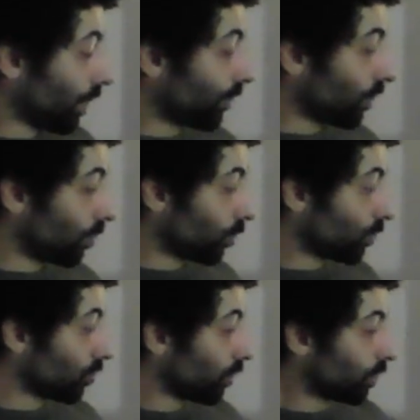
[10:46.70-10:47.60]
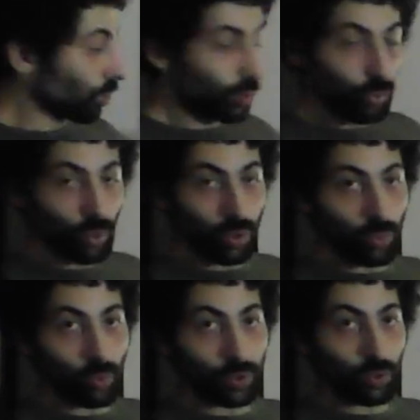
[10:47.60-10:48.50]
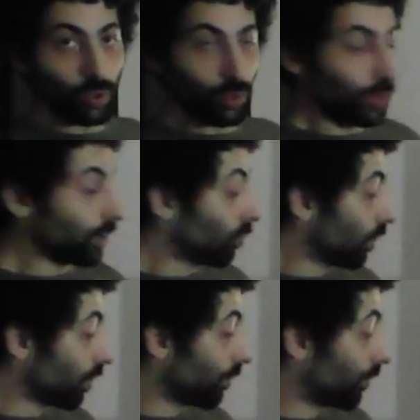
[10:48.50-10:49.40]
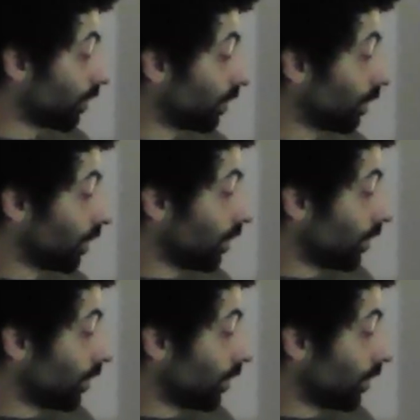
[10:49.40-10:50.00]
the other emotion we took already one of the